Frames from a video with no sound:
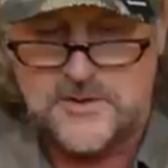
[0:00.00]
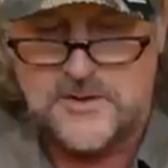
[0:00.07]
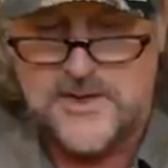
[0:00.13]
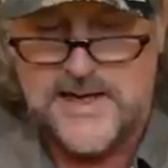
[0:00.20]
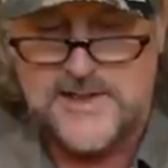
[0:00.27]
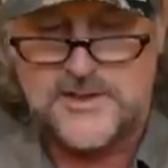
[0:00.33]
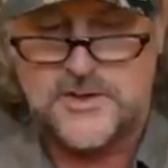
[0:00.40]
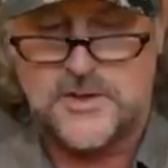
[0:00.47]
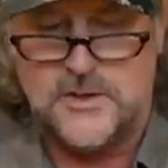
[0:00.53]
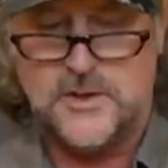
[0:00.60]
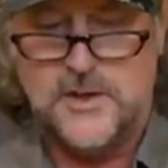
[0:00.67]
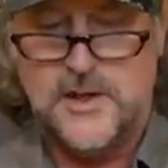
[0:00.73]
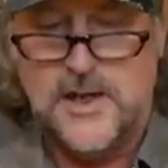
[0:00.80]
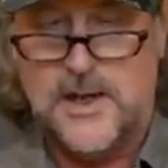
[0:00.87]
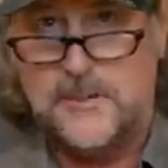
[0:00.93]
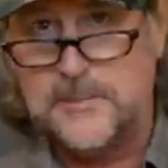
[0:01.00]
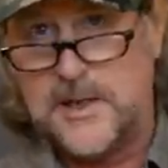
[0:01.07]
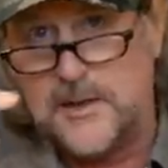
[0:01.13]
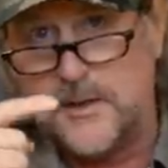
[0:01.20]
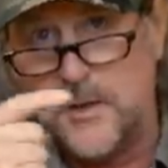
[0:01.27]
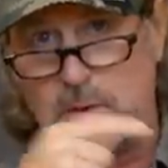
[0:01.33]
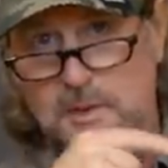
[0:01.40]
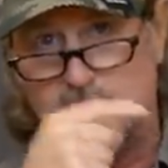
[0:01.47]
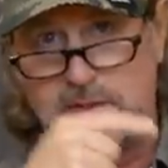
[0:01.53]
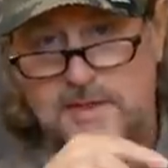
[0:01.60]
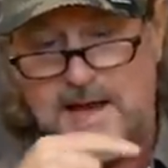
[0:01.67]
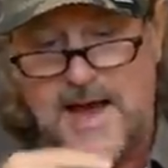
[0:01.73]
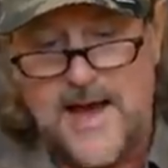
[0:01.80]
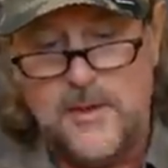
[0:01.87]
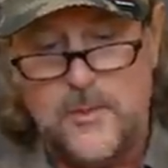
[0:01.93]
direction. I'm gonna go
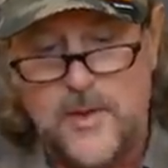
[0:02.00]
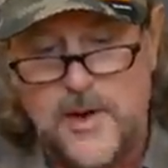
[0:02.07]
that